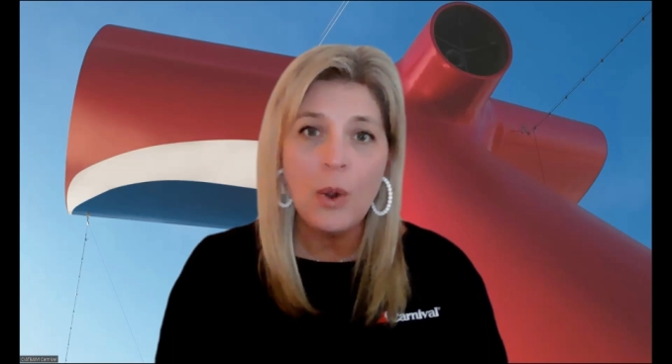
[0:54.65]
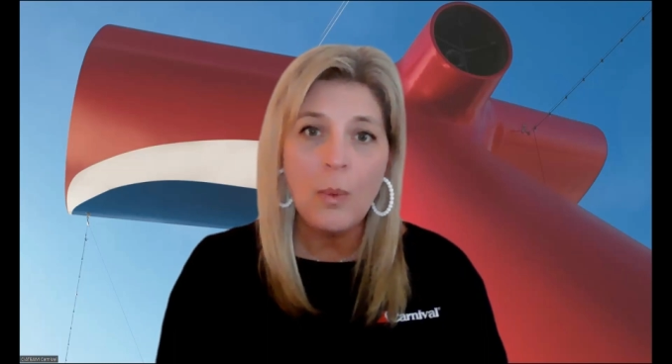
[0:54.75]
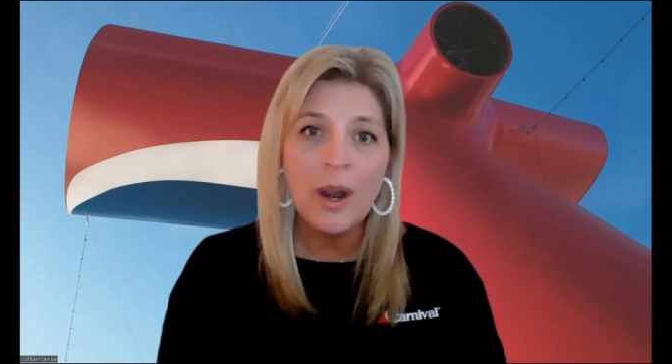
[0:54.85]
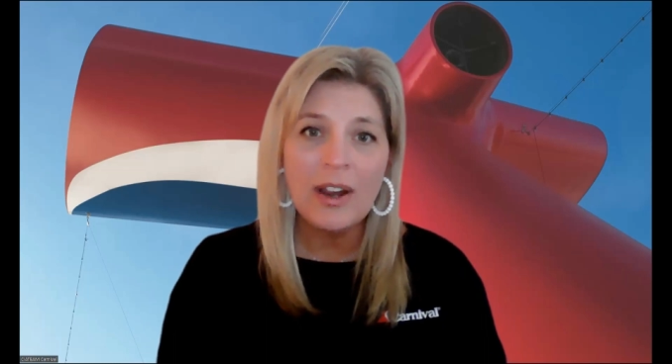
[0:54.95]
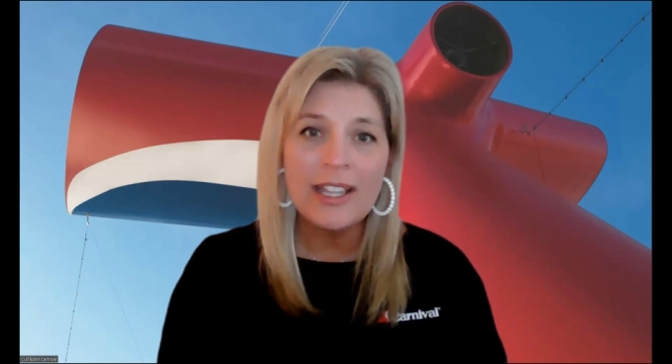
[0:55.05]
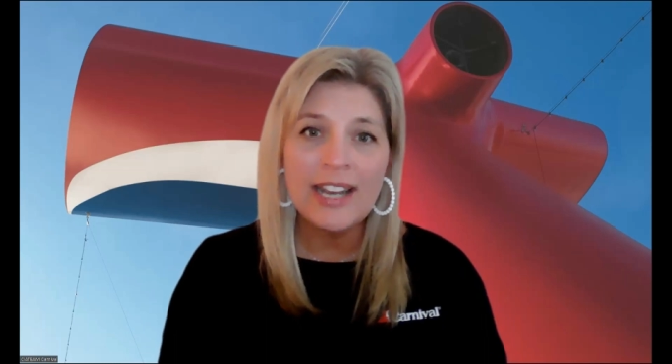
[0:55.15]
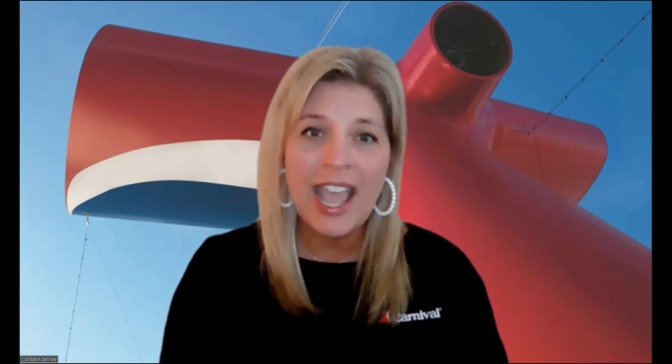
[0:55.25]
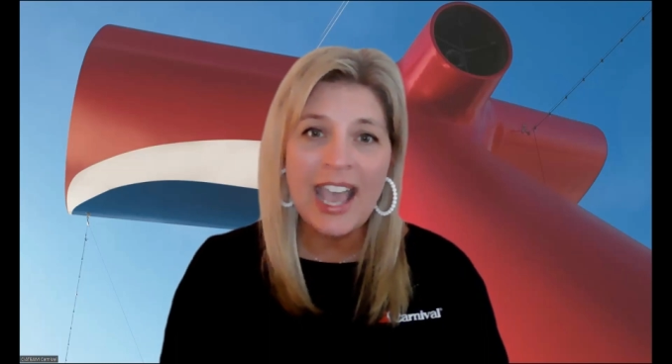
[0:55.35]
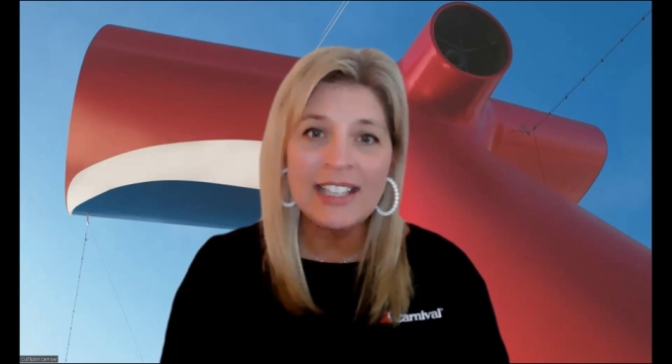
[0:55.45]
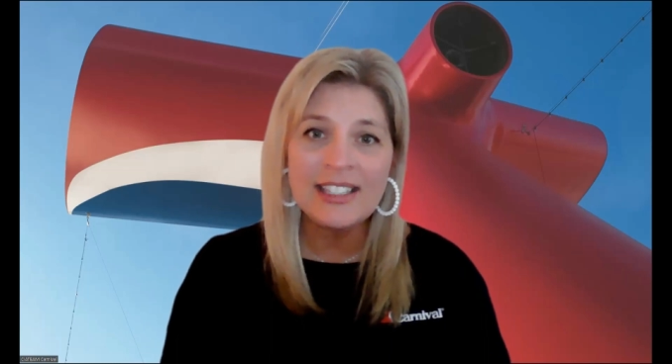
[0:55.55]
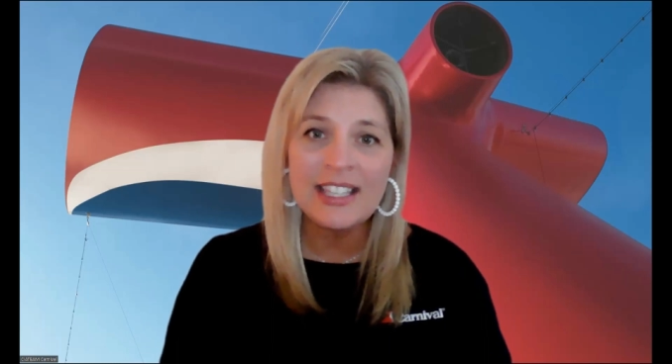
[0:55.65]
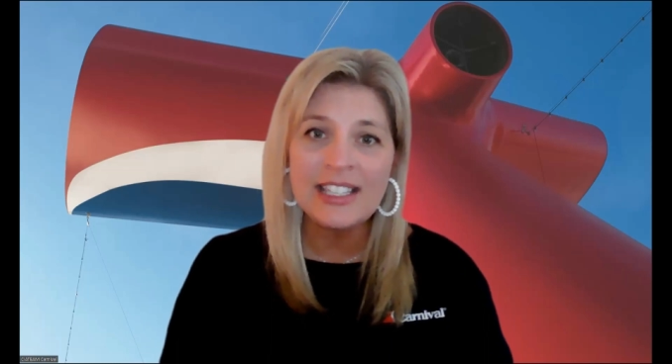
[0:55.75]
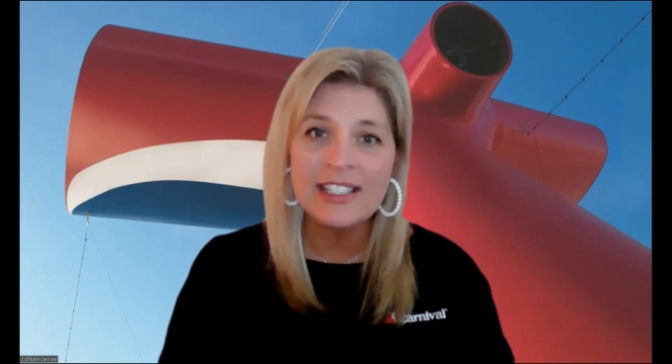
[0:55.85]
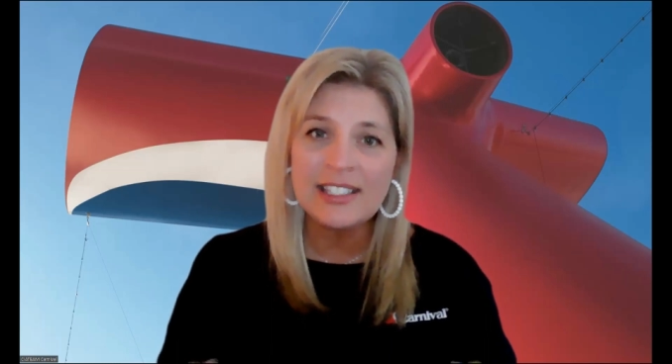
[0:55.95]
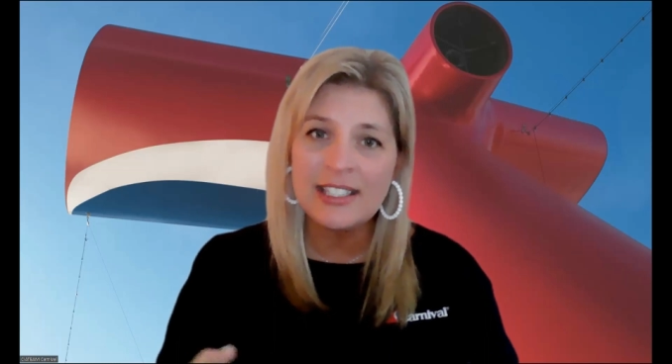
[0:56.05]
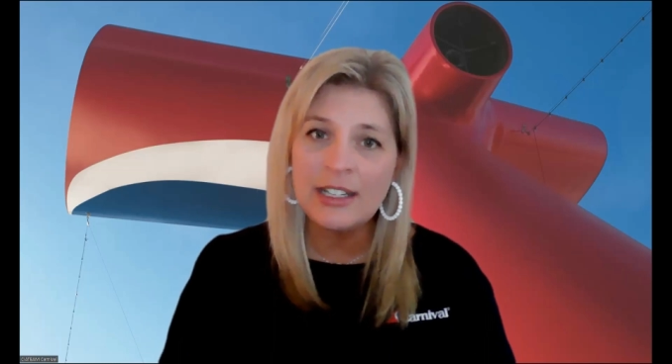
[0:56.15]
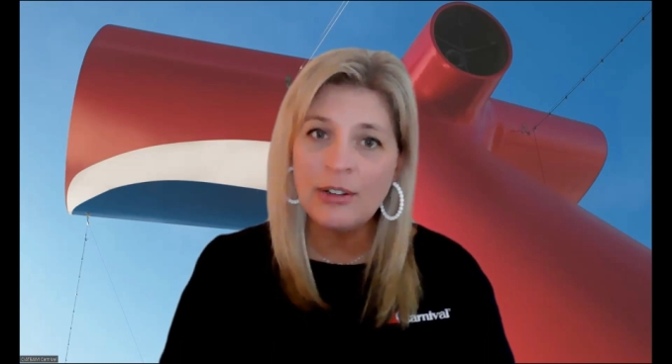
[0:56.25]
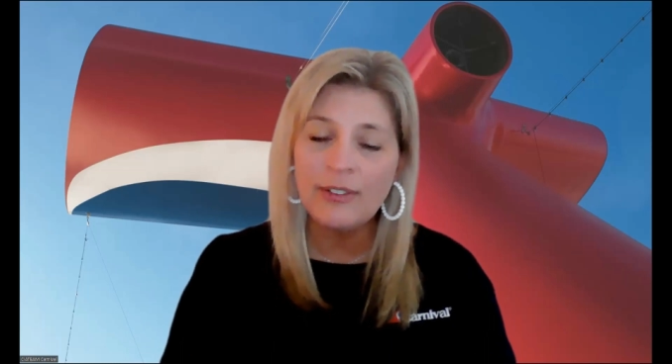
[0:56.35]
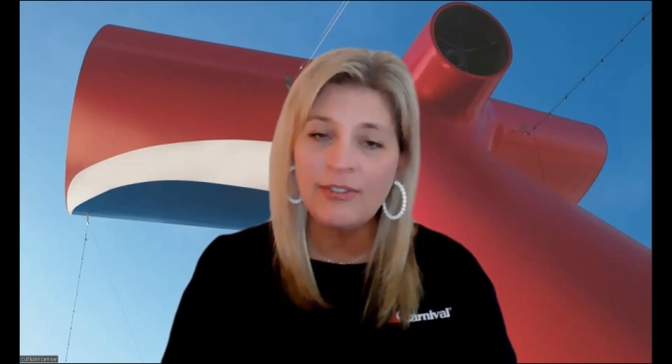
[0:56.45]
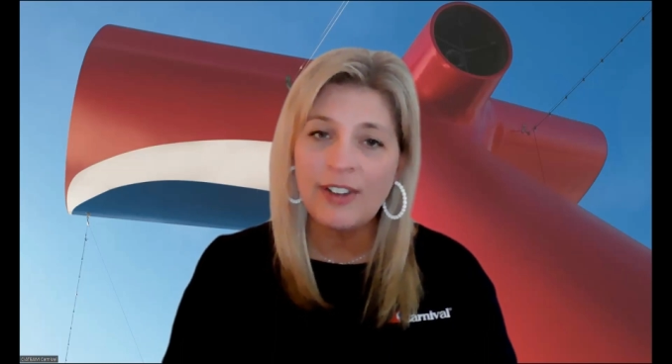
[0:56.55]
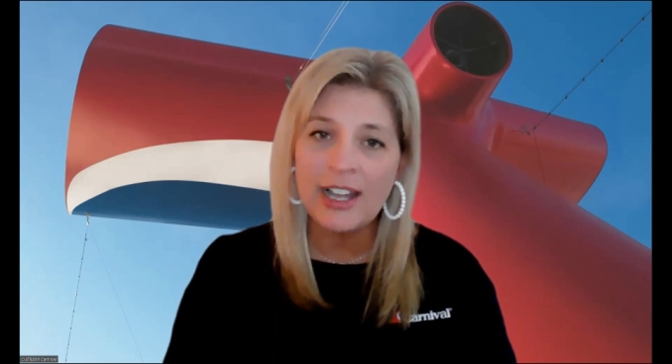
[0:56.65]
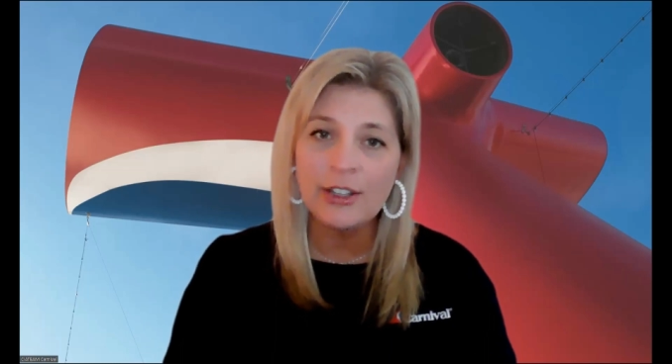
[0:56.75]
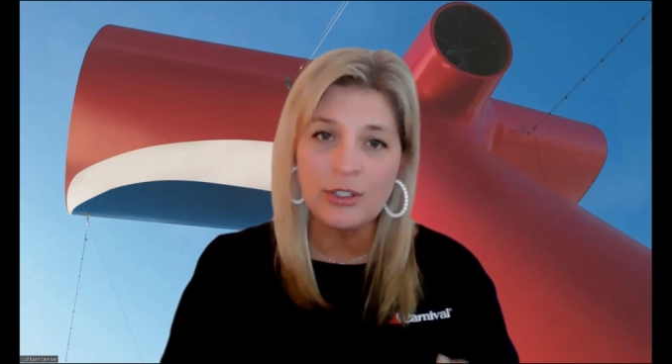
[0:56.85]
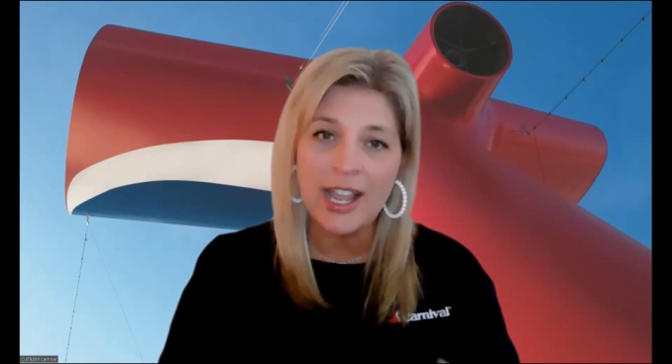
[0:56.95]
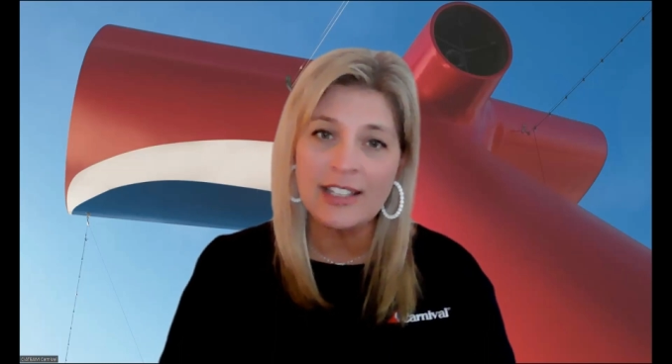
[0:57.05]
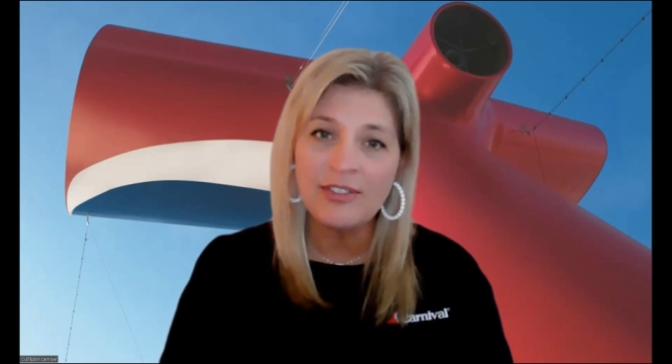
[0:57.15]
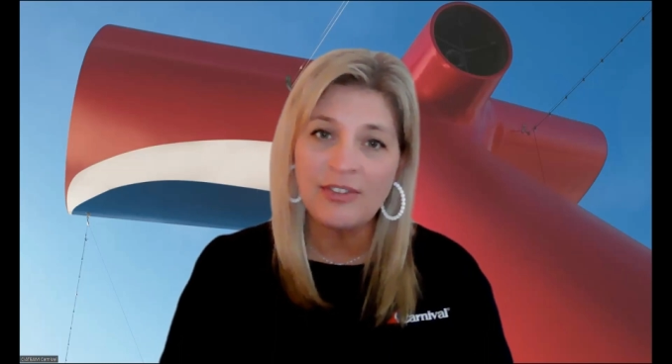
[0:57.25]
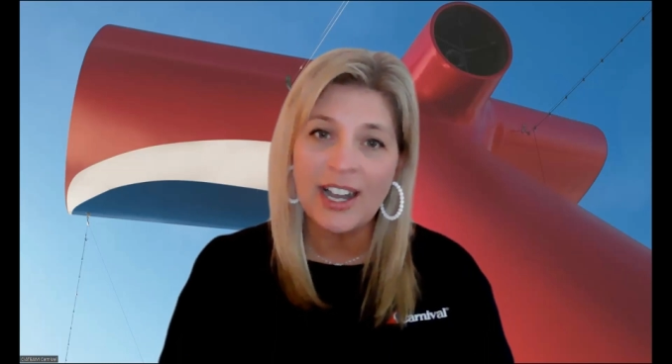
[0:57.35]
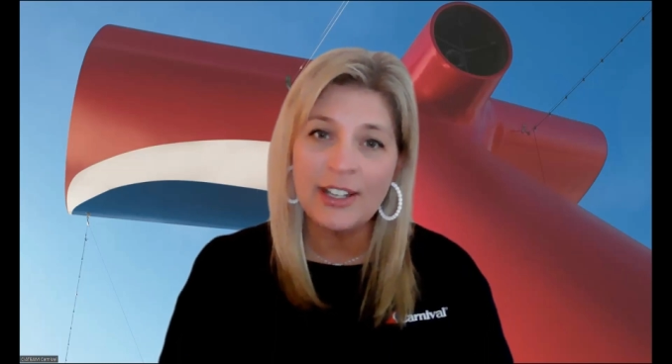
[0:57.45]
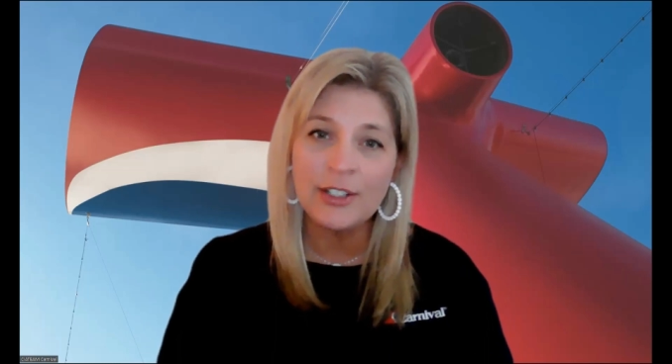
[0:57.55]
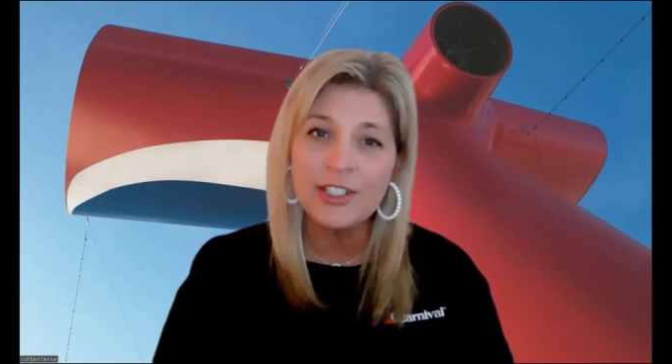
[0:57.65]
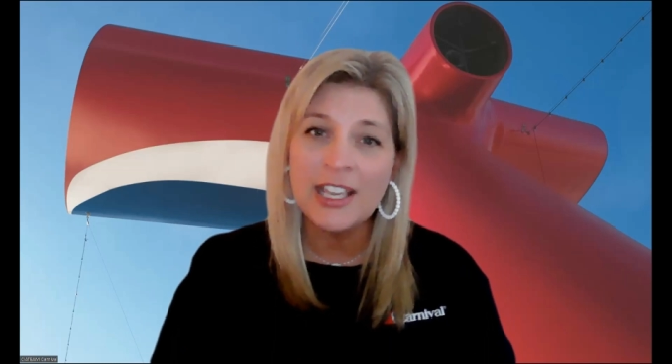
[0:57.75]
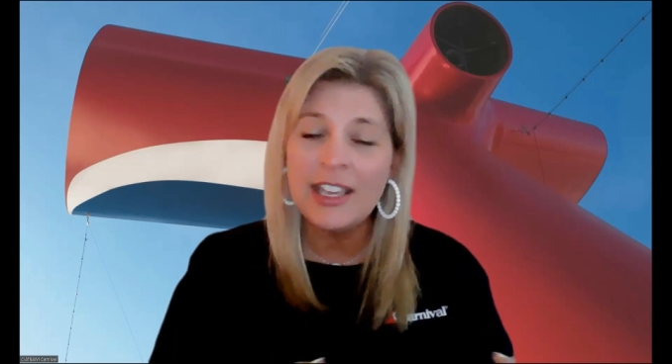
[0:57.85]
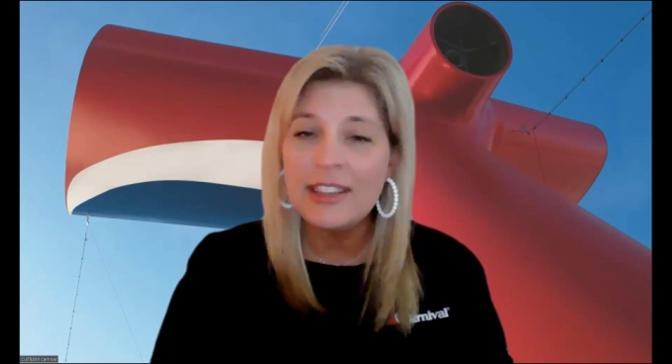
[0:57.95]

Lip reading: where it has these secret files or has files